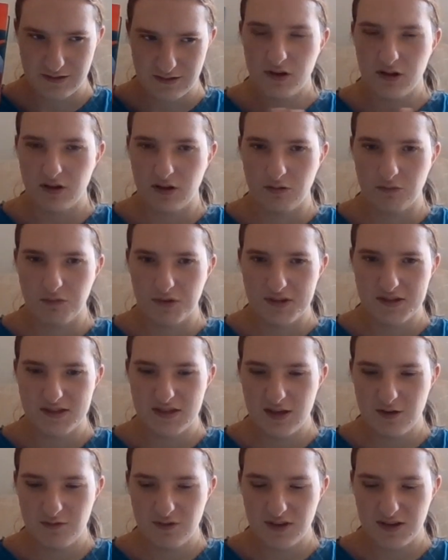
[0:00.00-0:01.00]
Well, we'll
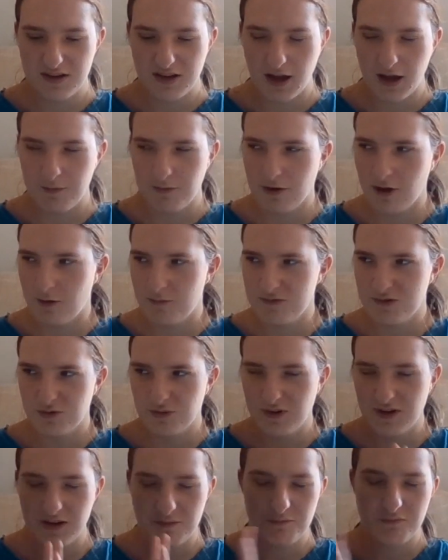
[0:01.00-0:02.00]
see when the time
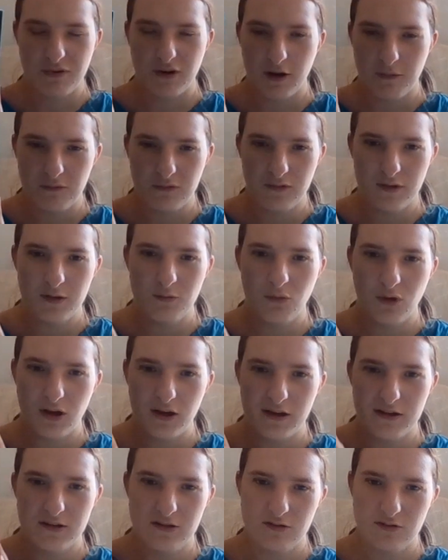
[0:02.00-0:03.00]
comes to it and probably
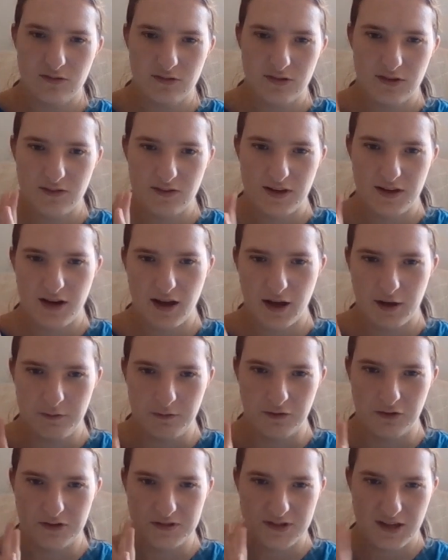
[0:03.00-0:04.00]
while I do the reread,
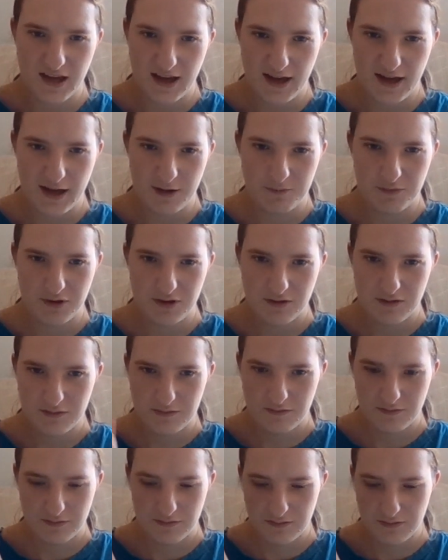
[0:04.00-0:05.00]
I will tab
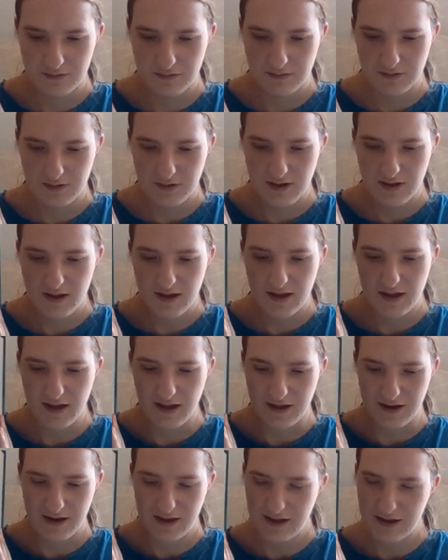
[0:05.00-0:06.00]

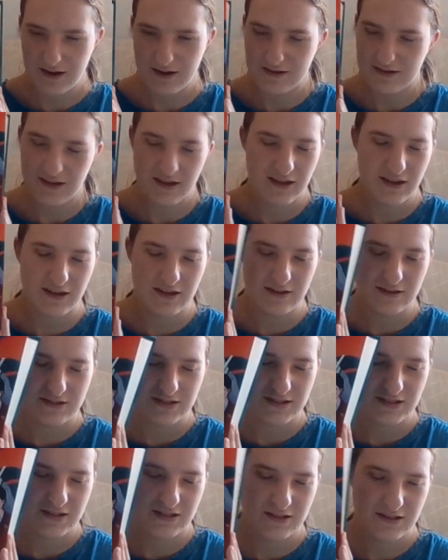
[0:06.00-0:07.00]
and
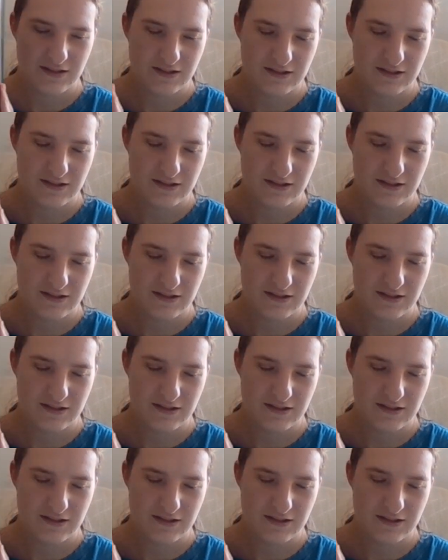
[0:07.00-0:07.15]
annotate.